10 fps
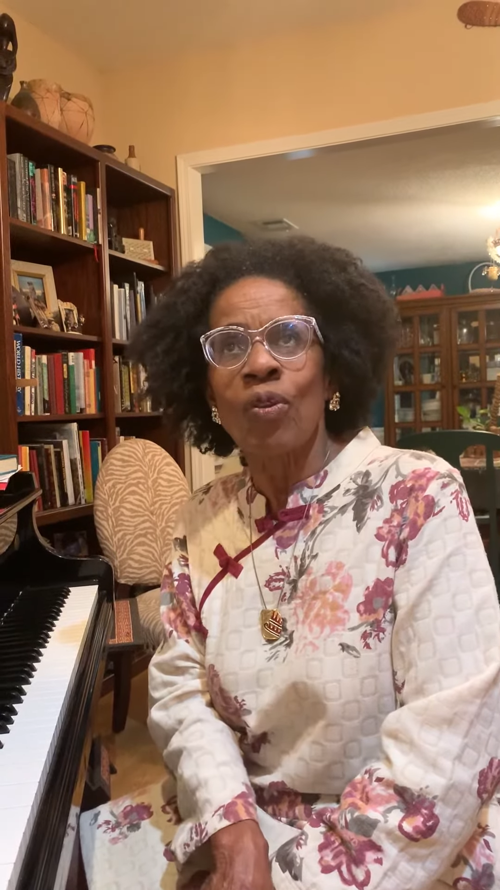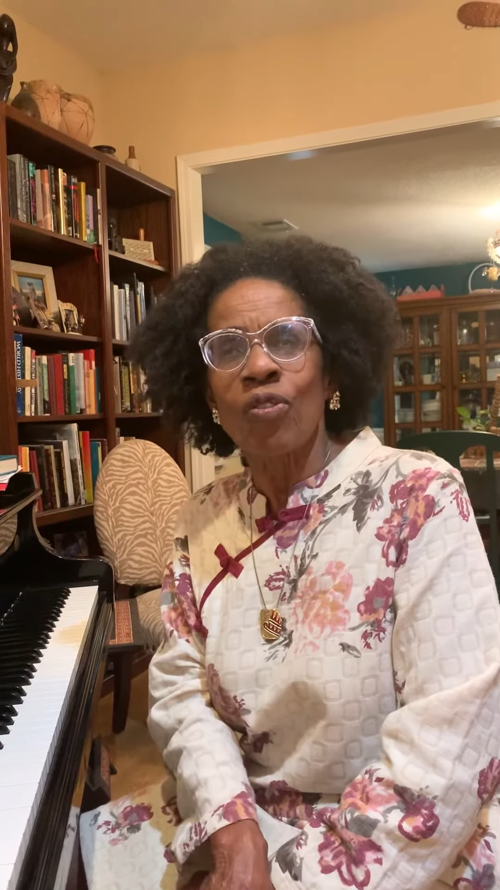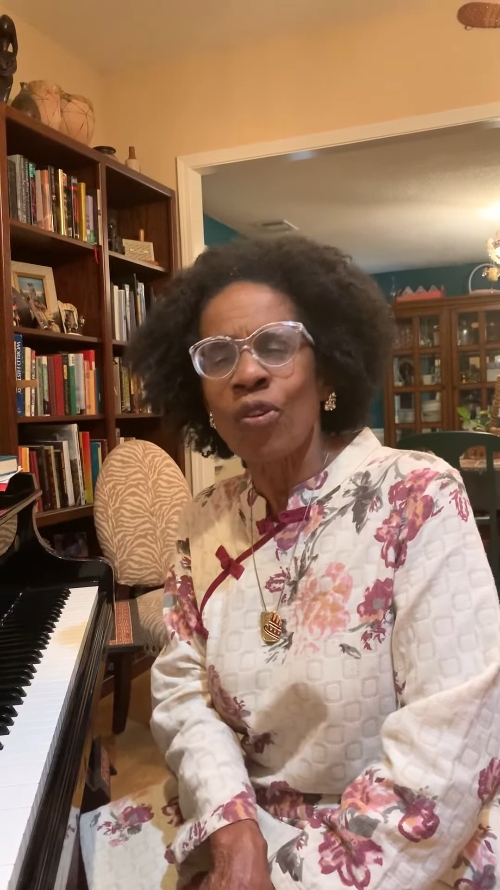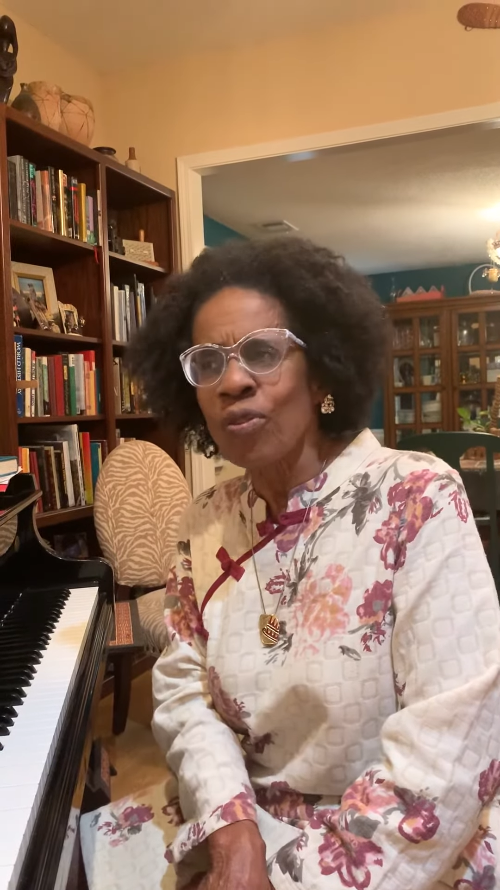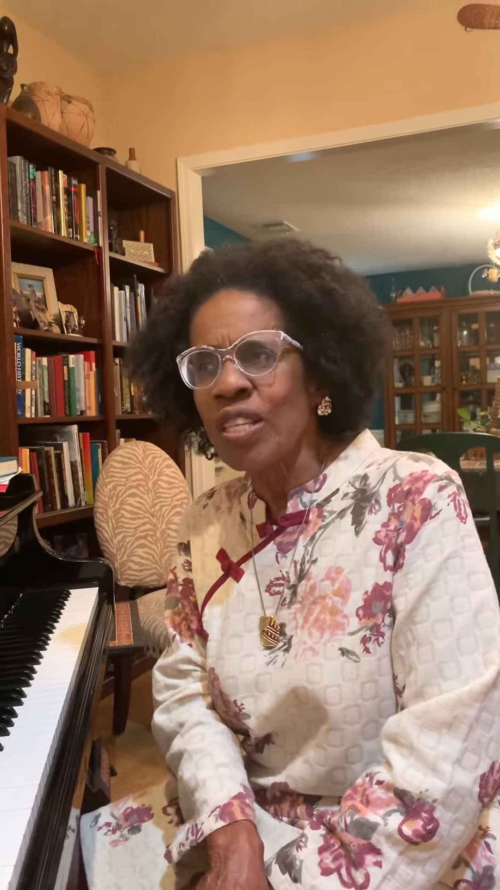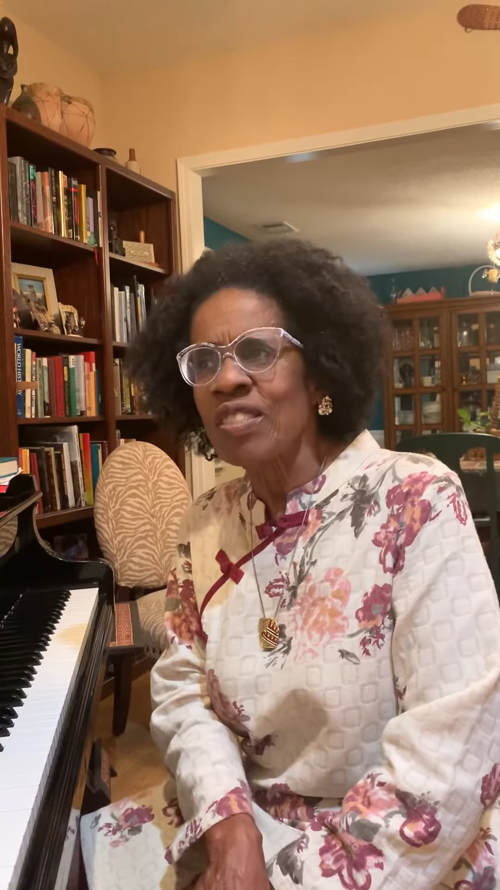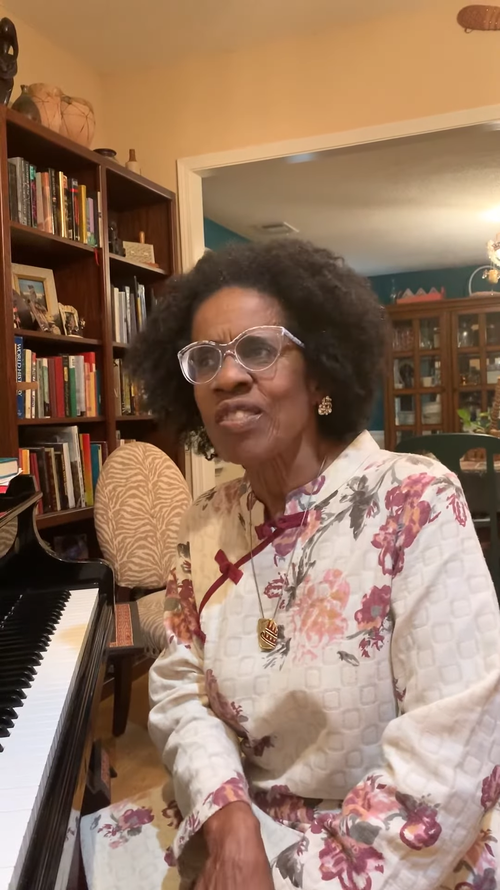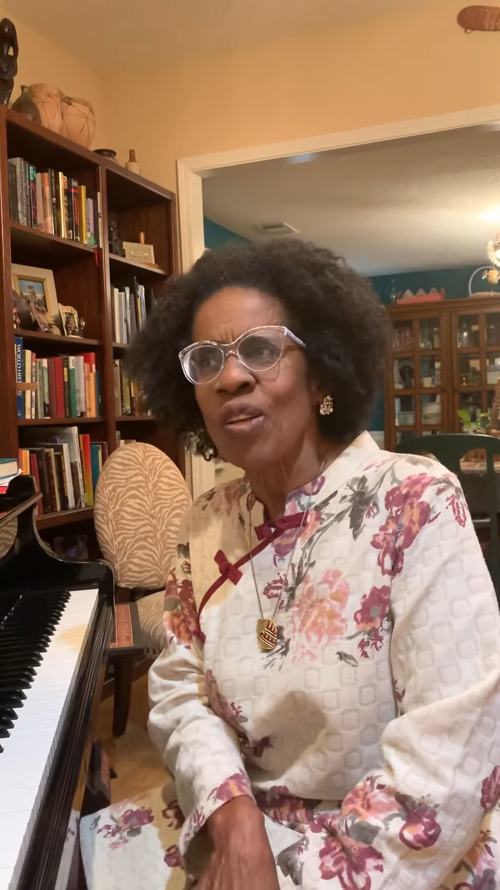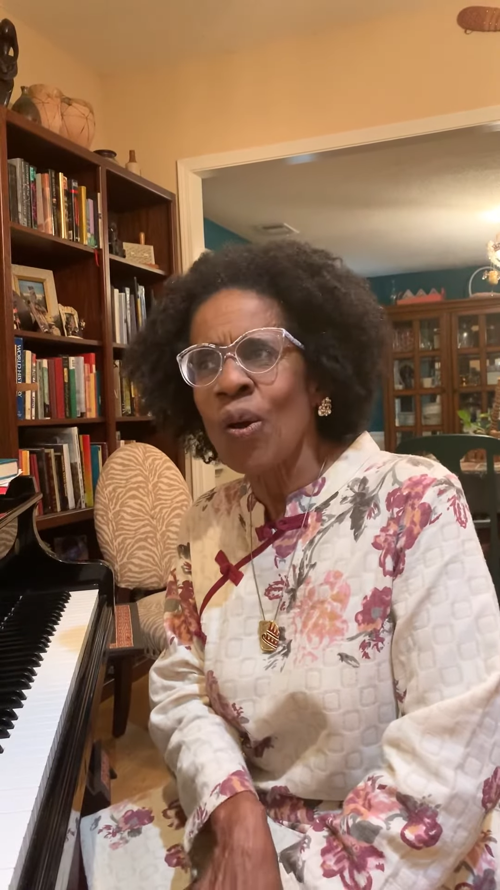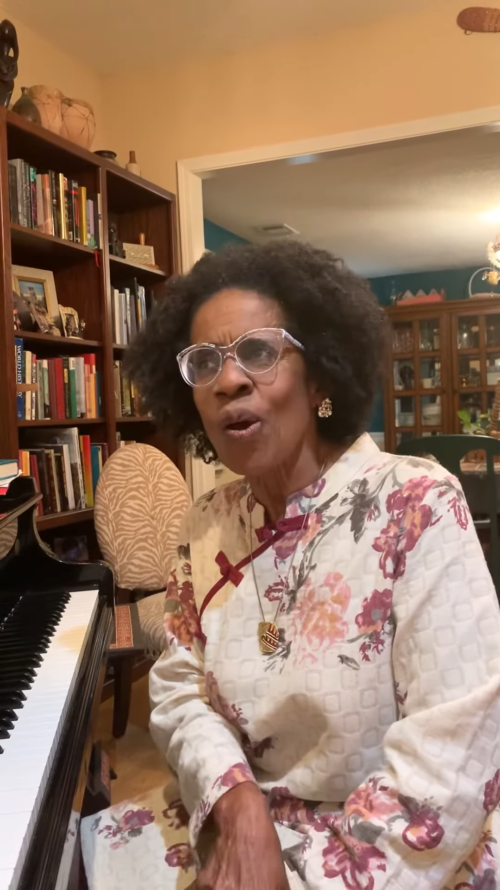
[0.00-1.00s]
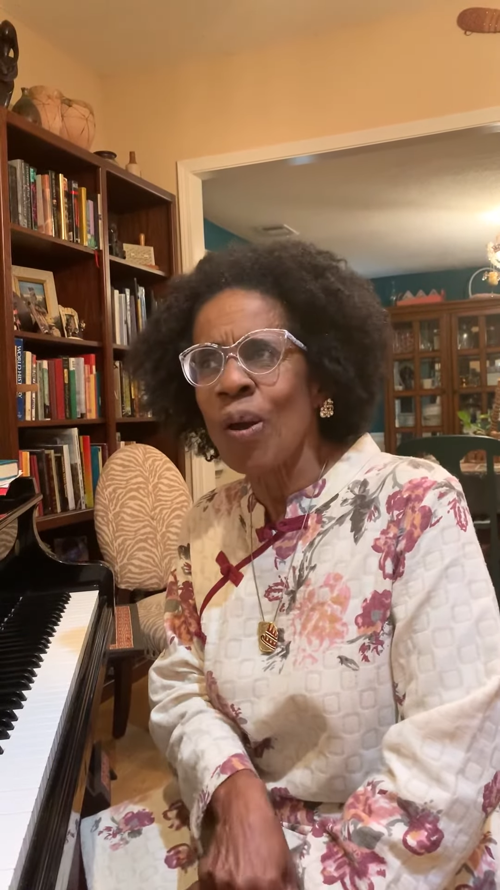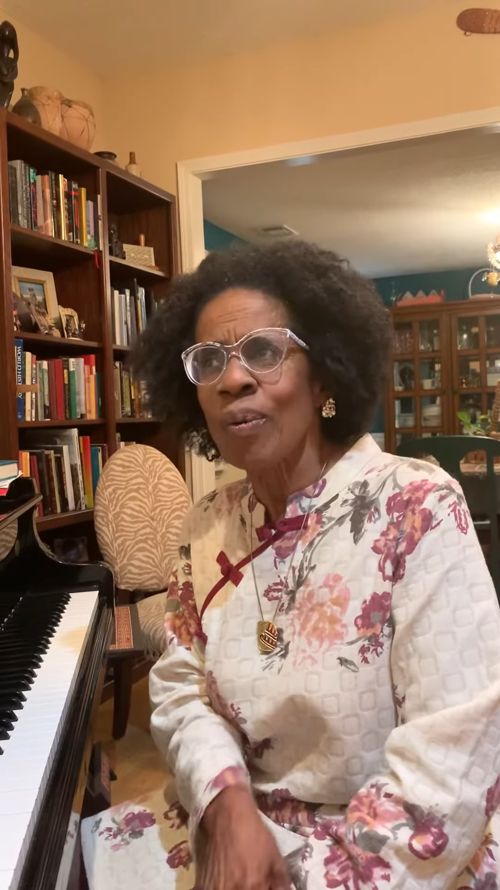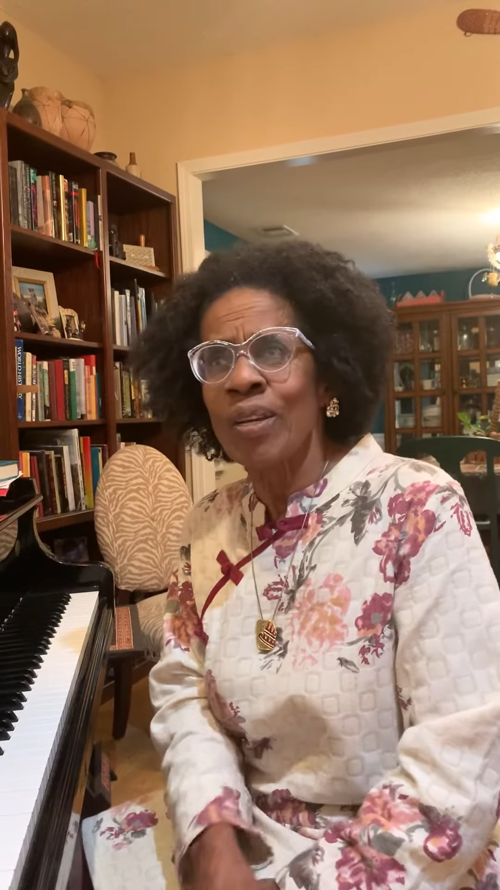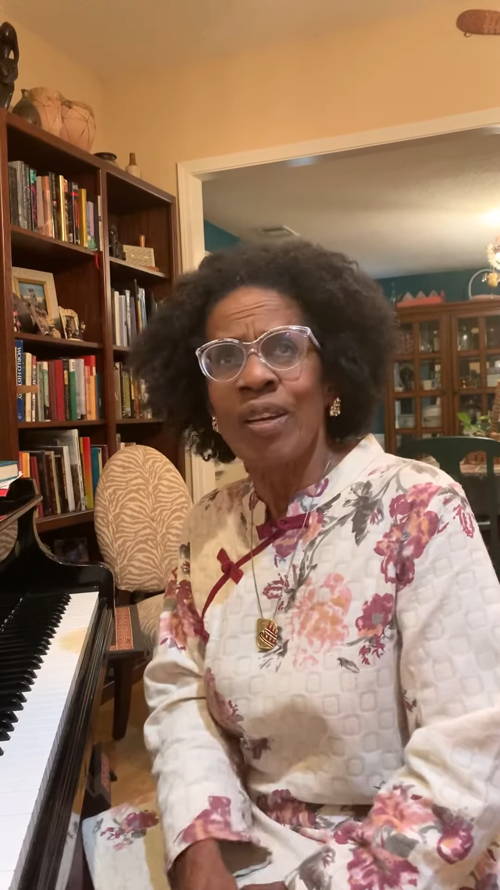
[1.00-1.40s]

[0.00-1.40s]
through this storm,